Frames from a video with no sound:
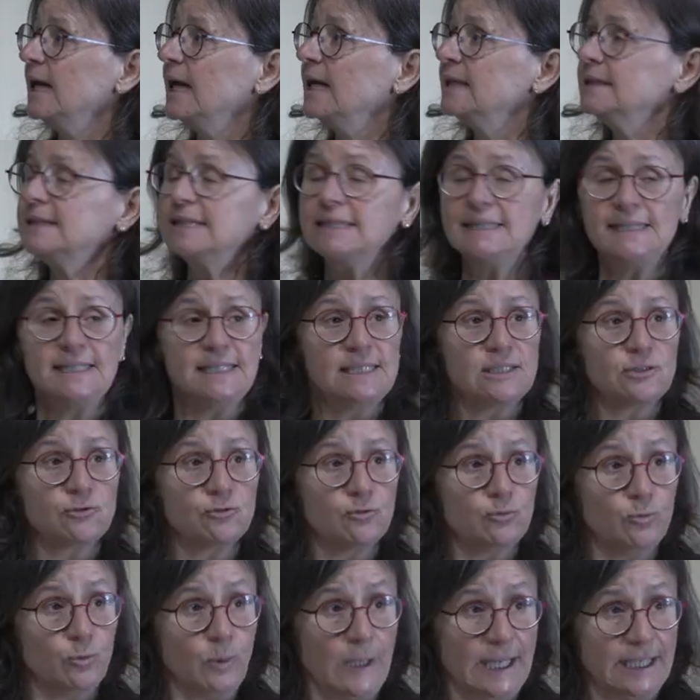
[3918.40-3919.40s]
And this is
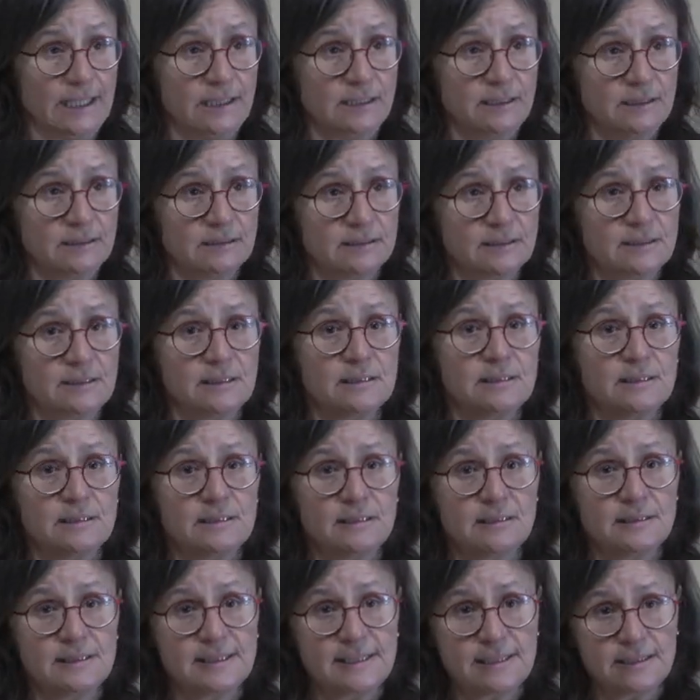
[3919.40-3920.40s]
where
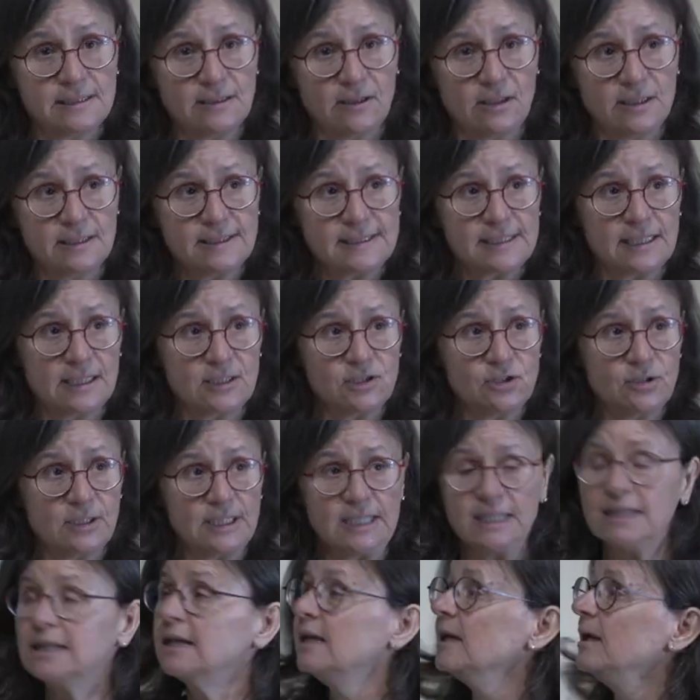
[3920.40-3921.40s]
stars
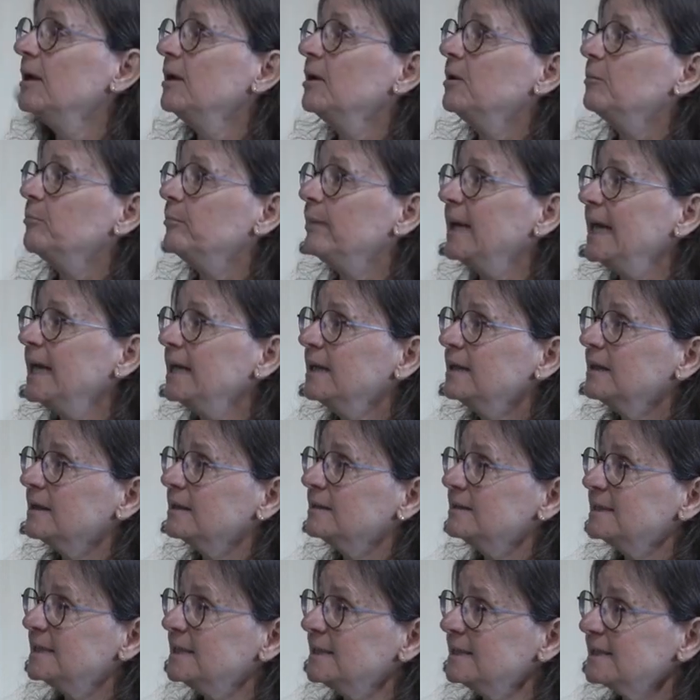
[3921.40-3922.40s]
actually make
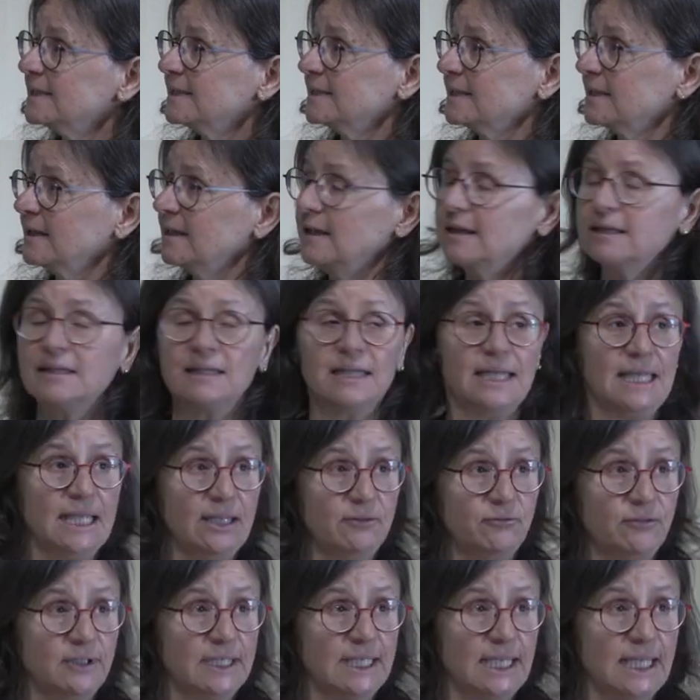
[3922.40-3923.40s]
these
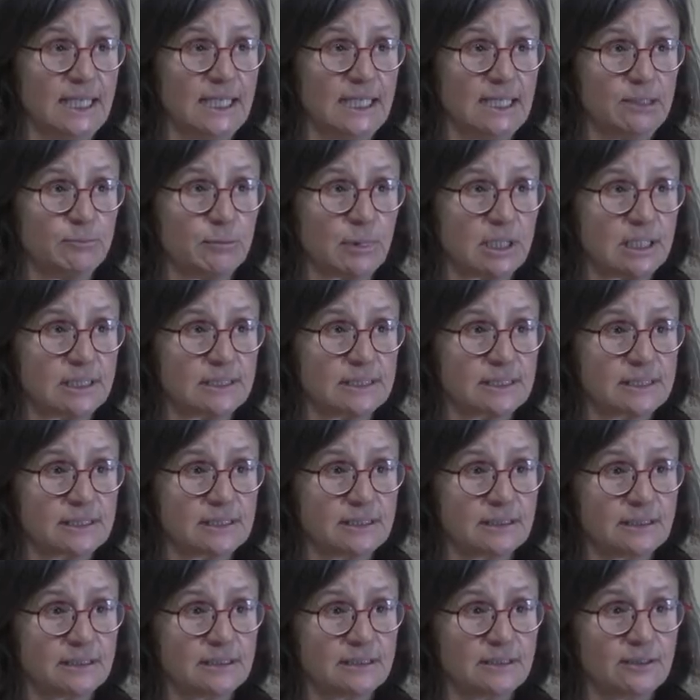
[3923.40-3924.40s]
heavy
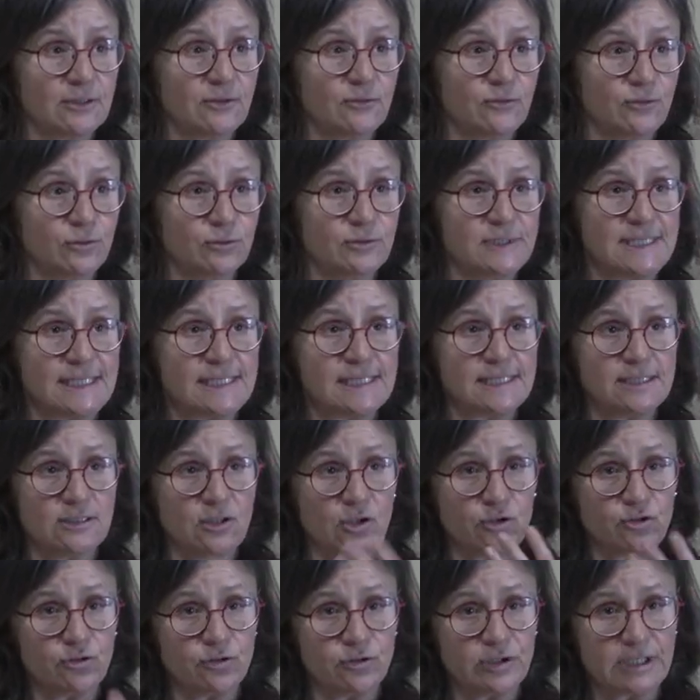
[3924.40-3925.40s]
elements through this
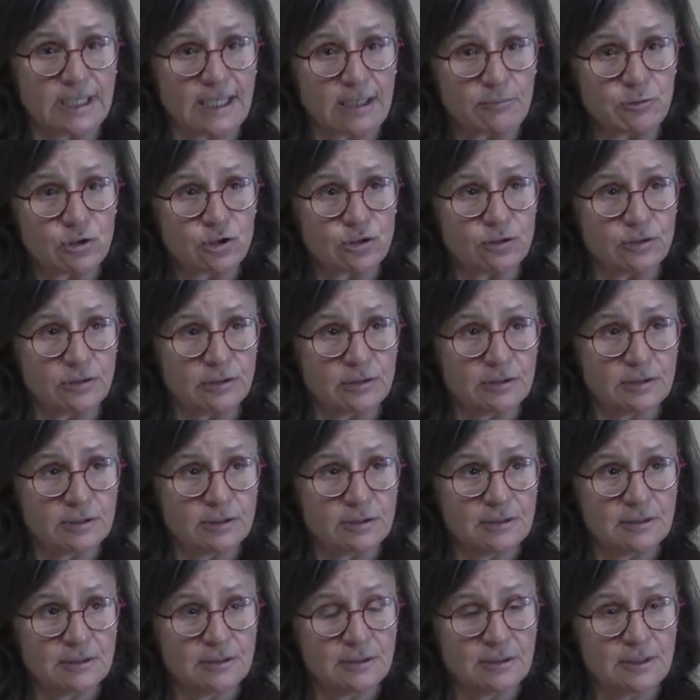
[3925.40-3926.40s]
neutron capture.
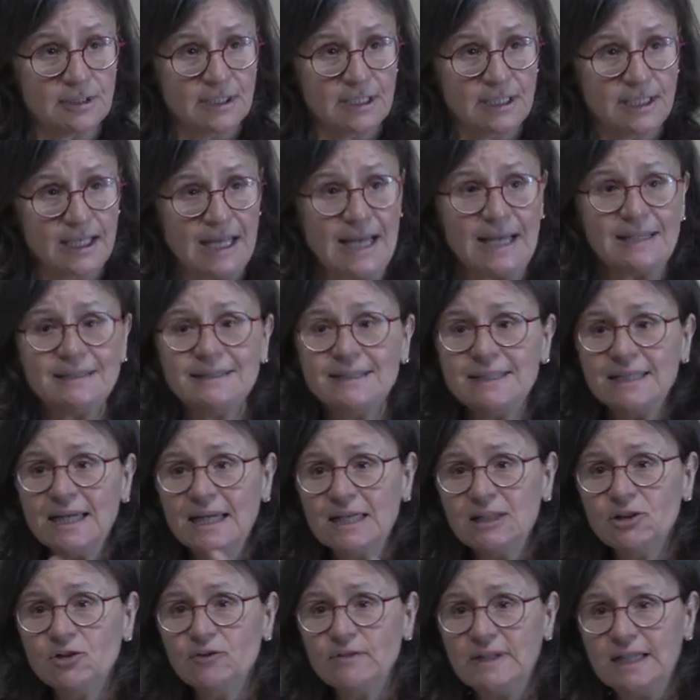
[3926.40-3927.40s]
At the
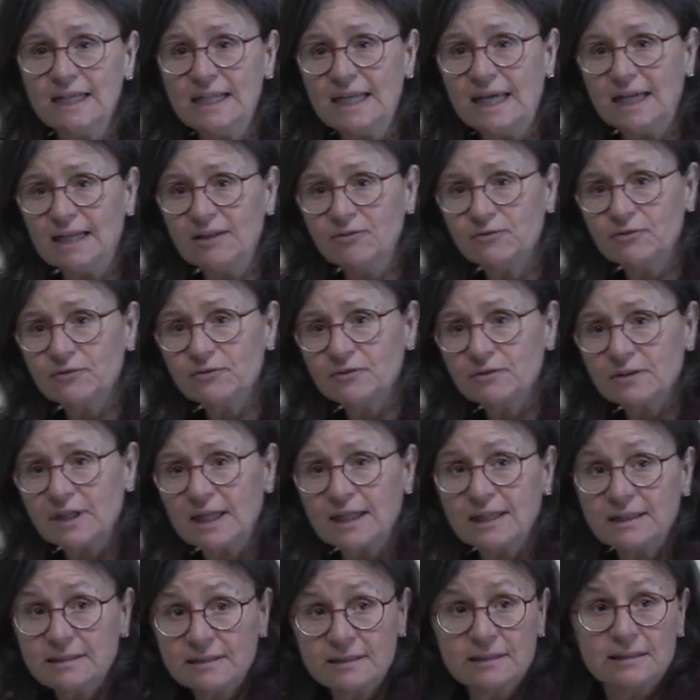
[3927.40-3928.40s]
end of their life,
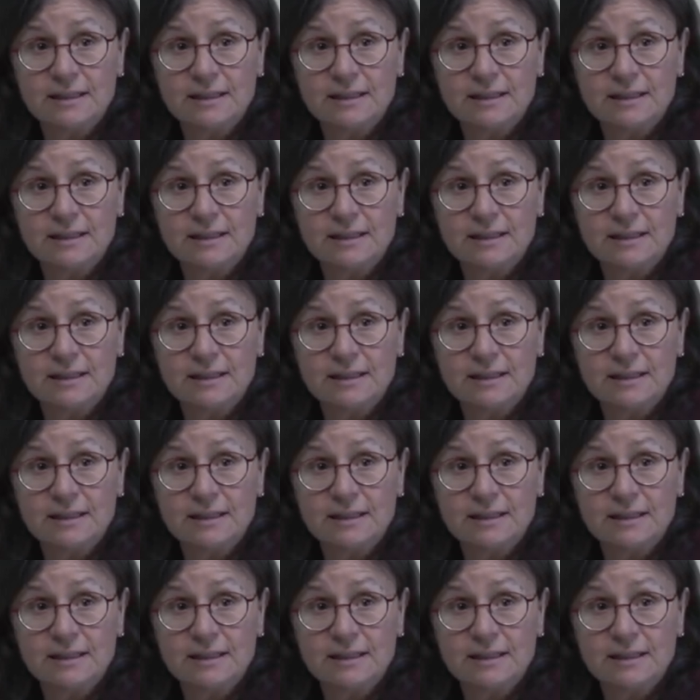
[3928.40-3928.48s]
at,